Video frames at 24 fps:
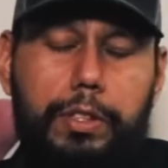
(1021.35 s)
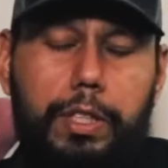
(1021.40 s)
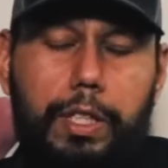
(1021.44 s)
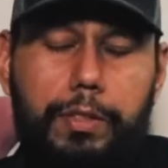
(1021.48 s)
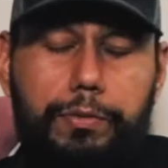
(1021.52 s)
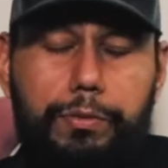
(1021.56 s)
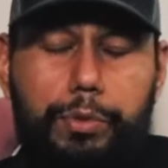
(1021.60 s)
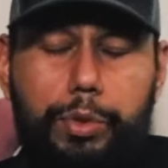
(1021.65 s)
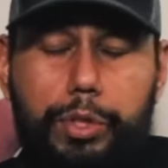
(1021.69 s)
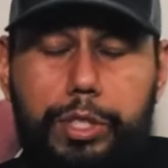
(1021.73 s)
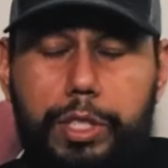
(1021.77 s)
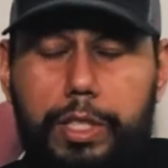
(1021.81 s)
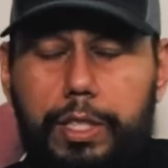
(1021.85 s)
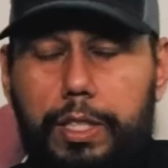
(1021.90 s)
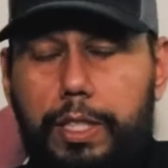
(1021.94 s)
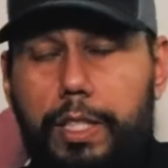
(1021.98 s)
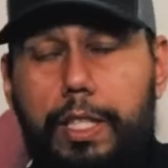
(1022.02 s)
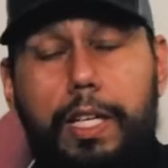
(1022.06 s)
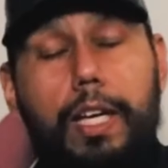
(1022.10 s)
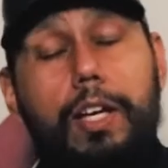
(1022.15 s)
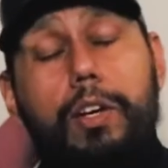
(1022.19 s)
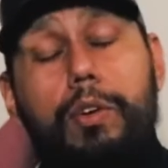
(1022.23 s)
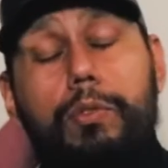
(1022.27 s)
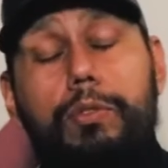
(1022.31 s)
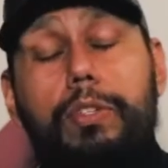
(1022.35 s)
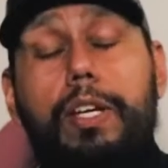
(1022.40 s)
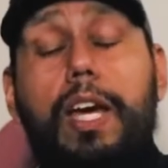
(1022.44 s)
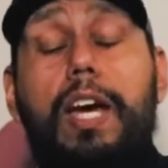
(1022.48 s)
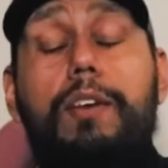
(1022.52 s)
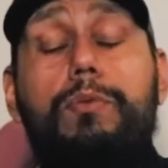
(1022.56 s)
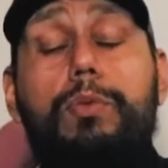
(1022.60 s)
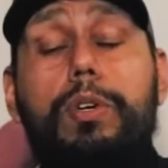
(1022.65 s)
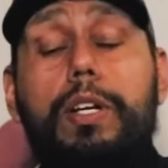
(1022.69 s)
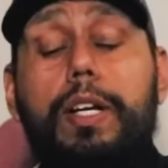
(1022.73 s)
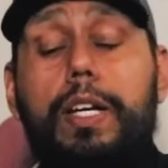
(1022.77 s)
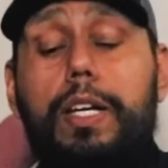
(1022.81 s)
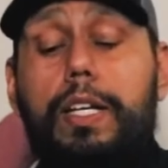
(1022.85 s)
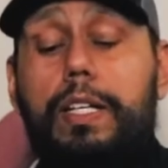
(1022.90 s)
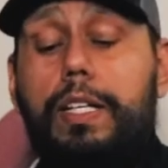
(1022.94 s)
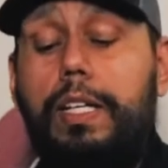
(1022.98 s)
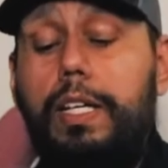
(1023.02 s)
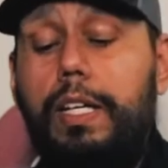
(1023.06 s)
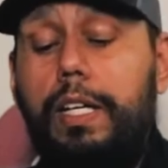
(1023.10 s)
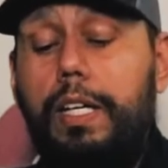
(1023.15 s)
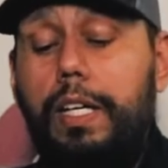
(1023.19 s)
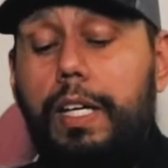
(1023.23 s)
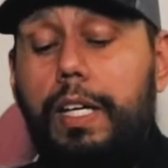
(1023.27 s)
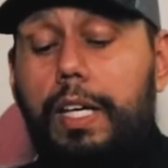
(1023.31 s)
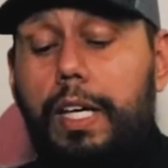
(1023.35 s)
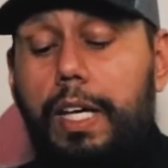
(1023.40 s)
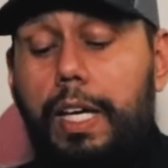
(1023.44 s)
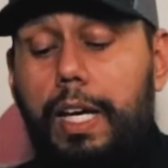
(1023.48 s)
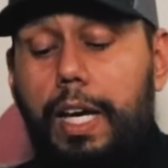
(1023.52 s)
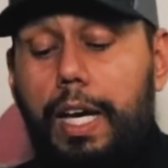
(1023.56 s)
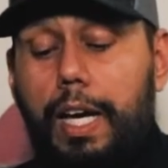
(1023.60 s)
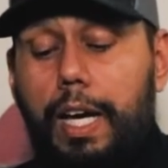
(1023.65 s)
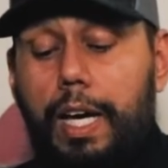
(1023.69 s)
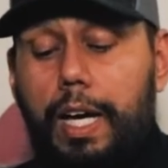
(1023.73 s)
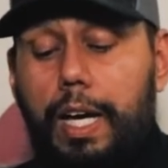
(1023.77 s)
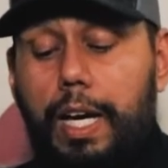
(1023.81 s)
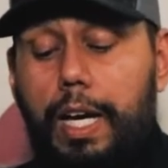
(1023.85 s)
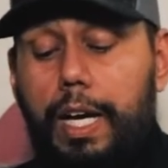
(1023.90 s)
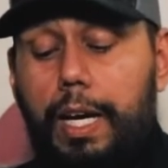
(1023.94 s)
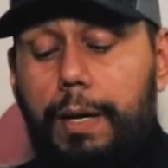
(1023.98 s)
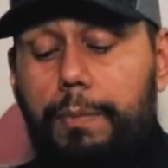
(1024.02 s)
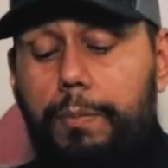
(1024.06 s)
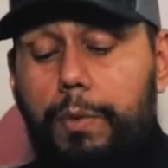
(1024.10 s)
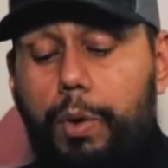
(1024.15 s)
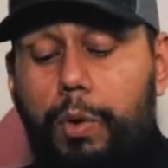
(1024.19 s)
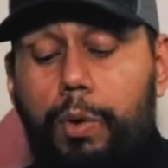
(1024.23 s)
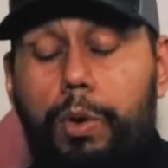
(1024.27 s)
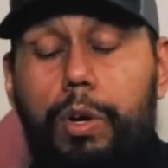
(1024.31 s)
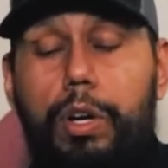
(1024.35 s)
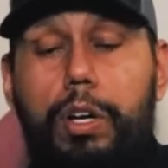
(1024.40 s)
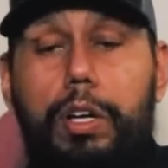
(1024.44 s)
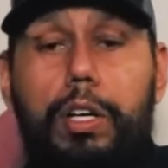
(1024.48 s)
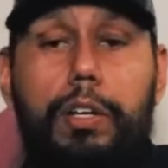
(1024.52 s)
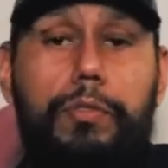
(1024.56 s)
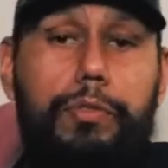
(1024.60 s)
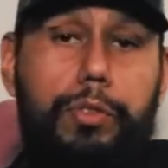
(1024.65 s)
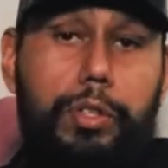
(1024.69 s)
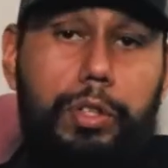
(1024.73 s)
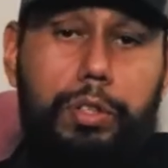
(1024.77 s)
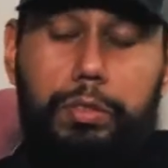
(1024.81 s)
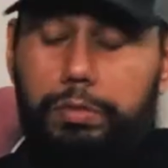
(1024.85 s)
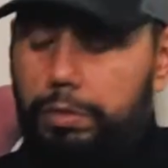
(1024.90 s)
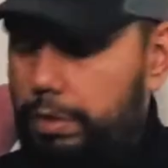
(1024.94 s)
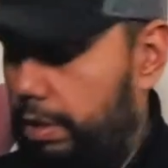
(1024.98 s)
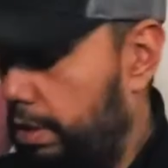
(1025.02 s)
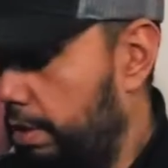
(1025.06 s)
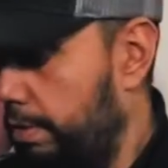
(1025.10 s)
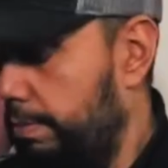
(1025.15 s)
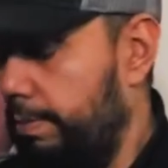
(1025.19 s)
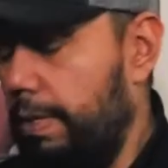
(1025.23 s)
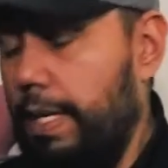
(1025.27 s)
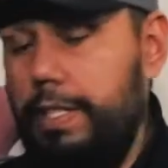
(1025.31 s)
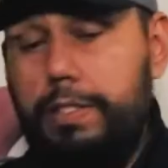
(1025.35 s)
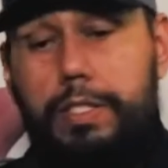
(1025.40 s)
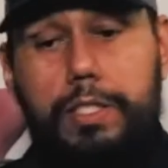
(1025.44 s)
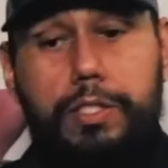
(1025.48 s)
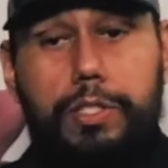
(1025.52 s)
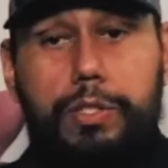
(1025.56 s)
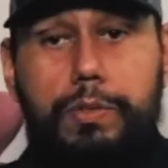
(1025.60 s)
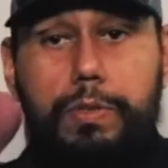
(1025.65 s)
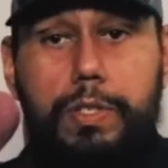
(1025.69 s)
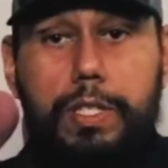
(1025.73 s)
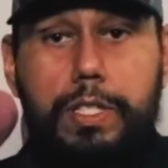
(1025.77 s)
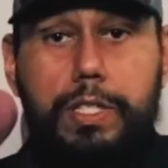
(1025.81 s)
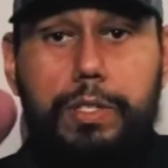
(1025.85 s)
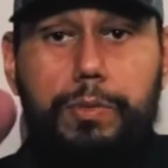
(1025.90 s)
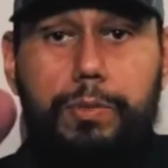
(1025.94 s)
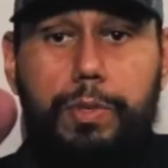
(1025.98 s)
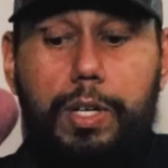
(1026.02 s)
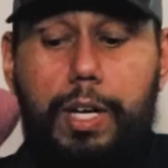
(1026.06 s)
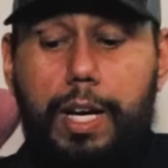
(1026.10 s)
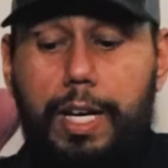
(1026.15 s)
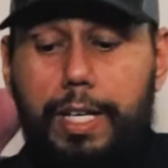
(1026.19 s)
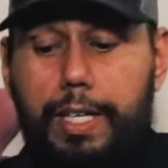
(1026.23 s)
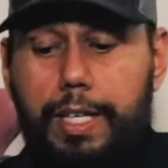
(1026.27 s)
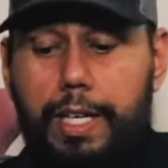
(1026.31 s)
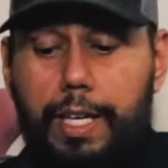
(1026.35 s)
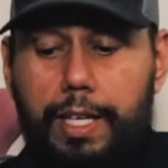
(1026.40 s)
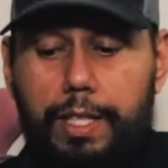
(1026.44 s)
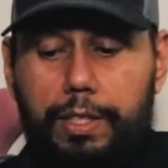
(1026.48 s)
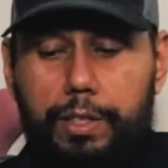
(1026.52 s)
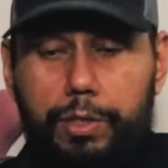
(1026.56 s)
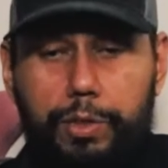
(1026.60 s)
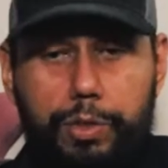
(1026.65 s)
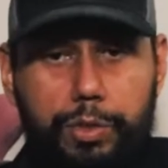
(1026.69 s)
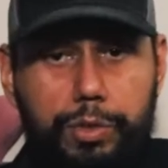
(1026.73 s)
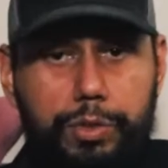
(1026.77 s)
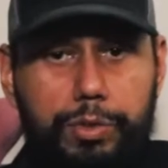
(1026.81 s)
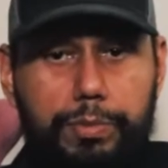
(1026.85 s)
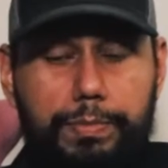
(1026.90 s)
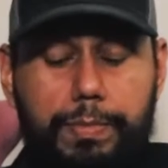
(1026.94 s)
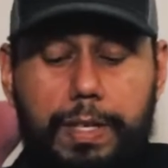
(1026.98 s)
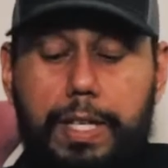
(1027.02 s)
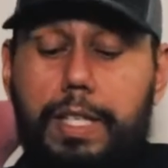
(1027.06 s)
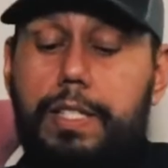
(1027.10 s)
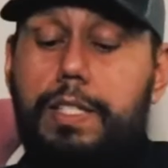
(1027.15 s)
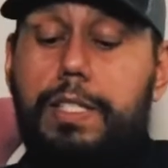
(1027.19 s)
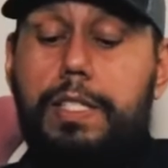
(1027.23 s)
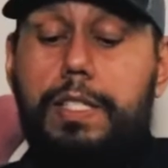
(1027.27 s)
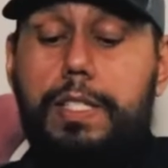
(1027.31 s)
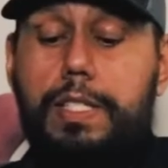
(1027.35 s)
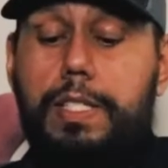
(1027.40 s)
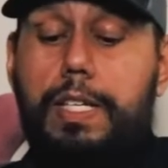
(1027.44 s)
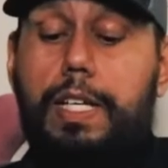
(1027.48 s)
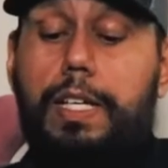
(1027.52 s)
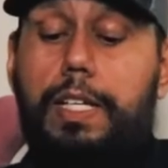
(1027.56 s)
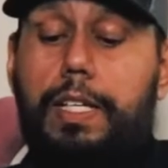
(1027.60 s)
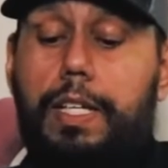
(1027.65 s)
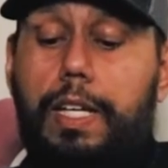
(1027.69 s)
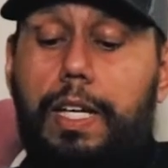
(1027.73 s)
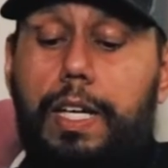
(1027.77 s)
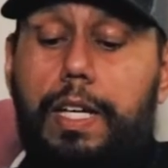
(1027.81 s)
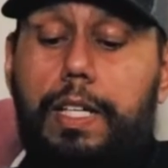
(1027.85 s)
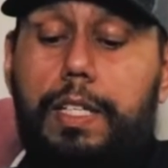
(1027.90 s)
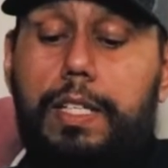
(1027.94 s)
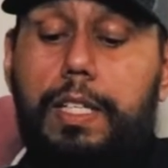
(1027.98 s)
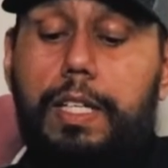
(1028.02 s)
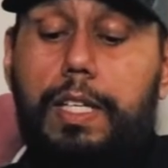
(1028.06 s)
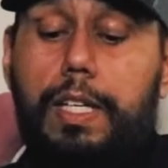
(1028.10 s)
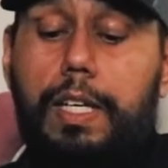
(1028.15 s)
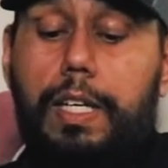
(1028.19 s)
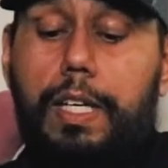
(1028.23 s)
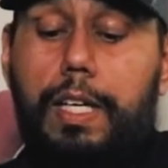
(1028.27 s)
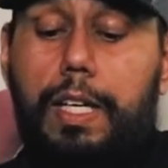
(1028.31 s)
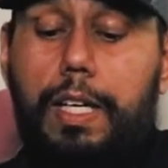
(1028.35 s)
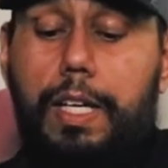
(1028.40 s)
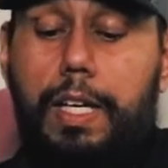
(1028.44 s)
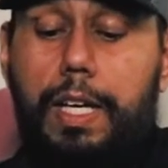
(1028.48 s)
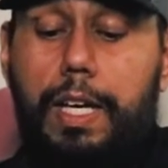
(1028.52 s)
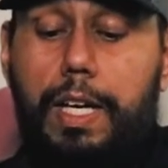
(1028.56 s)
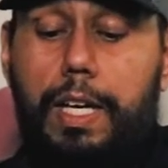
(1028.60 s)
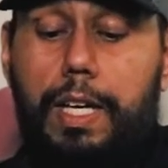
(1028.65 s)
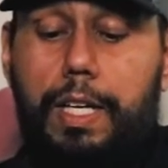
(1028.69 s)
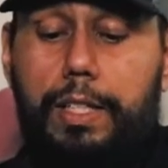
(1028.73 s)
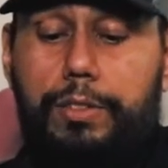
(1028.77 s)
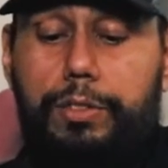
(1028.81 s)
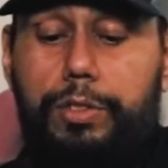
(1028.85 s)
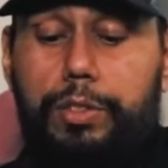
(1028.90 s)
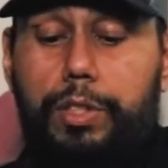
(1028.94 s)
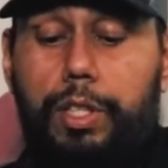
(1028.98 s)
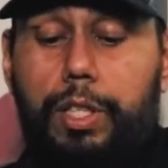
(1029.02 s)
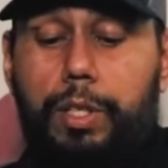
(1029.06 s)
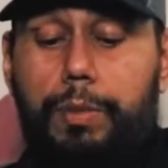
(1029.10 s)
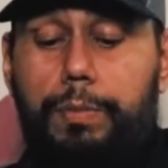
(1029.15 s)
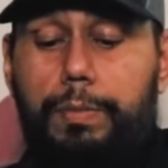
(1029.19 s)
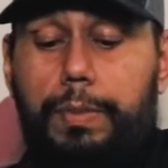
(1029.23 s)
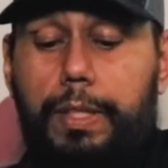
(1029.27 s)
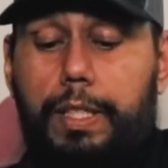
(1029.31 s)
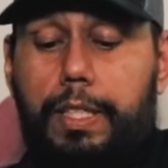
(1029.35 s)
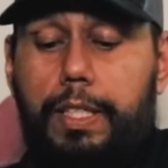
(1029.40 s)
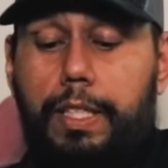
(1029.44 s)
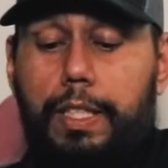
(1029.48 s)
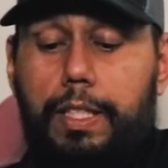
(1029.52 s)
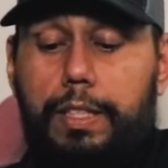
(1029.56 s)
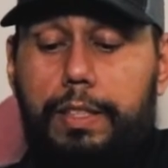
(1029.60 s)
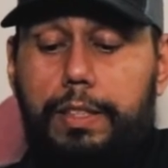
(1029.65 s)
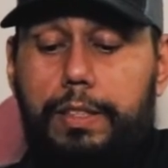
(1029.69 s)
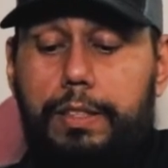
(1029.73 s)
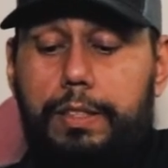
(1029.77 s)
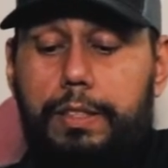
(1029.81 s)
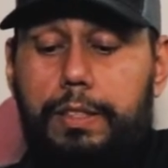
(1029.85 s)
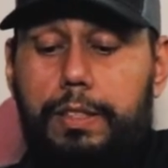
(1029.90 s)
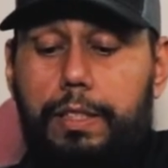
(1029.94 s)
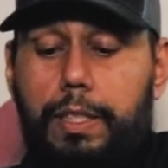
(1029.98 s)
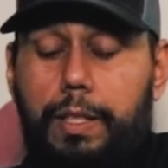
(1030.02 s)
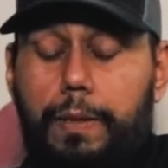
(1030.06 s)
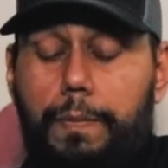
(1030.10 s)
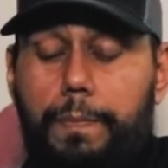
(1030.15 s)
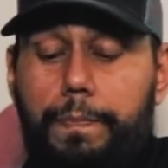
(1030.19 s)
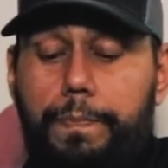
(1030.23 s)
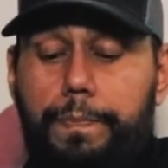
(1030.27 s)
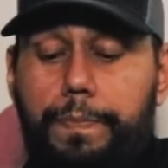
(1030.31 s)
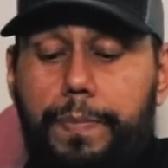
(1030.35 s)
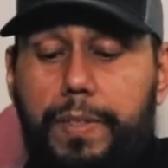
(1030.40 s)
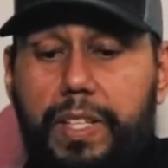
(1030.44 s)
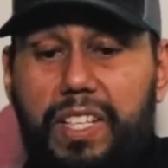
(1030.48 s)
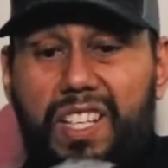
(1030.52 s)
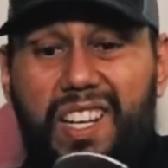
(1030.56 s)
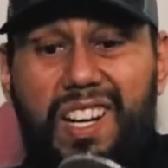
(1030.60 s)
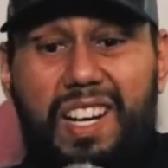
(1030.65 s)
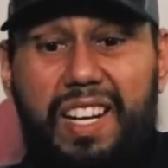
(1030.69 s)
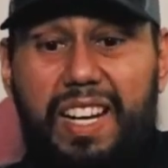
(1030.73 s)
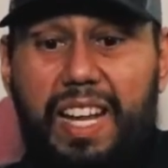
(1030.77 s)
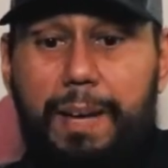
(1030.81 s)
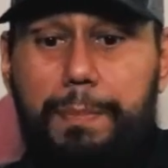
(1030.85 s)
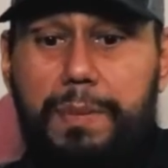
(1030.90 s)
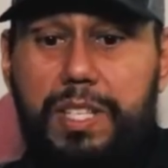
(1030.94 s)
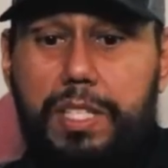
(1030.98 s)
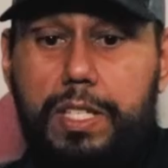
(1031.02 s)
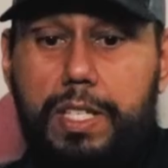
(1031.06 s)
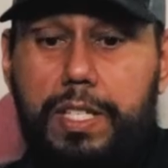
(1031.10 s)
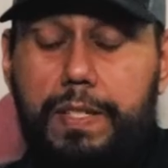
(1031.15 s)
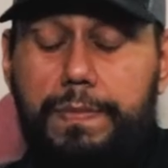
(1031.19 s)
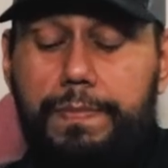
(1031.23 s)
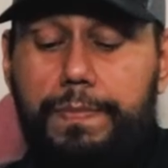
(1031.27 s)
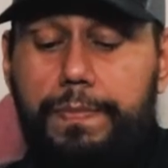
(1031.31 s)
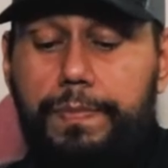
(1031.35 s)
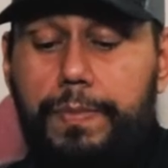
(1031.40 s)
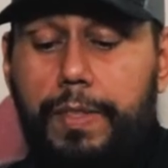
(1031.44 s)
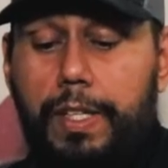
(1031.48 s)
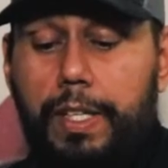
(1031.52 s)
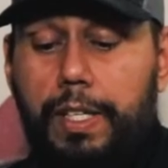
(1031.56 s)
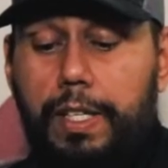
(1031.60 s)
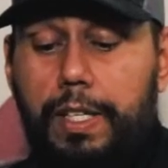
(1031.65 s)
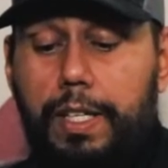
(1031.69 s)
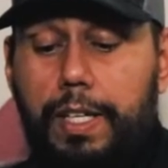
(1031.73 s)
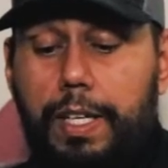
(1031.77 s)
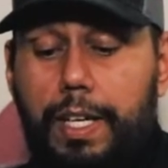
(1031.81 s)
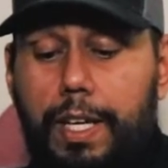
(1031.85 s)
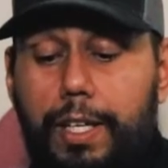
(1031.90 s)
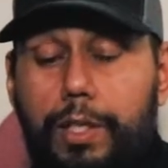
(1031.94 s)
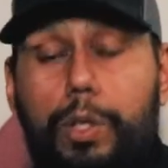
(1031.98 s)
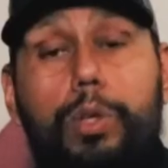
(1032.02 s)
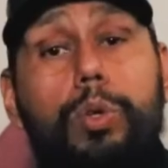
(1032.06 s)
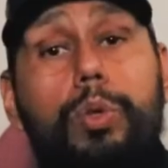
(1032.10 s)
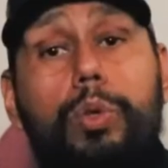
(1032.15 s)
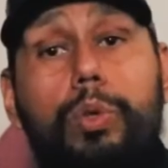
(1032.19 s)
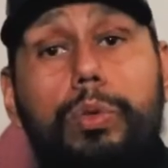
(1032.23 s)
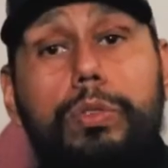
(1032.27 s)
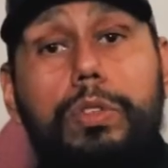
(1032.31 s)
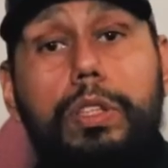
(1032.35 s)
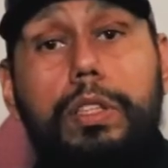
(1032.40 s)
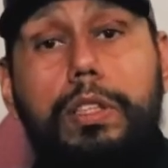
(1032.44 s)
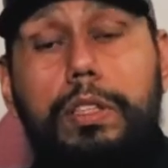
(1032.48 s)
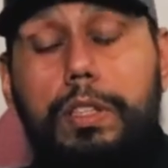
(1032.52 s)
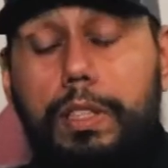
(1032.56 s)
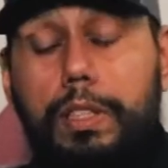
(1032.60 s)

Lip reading: unfortunately only have one hand, or if you know, in my situation where I can't use my second hand to help me cut. So got on Amazon. I googled